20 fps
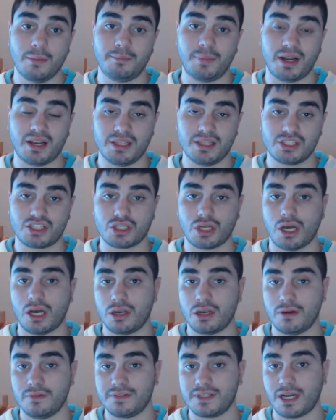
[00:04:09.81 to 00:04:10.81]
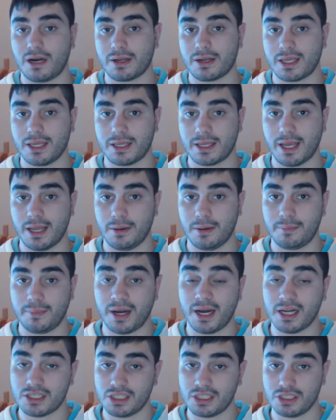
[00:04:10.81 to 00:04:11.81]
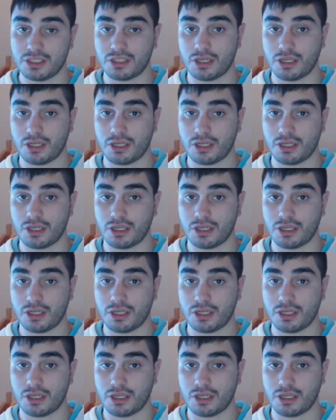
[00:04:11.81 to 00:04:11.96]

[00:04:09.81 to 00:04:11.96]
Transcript: but inside of Zaraki Kenpachi.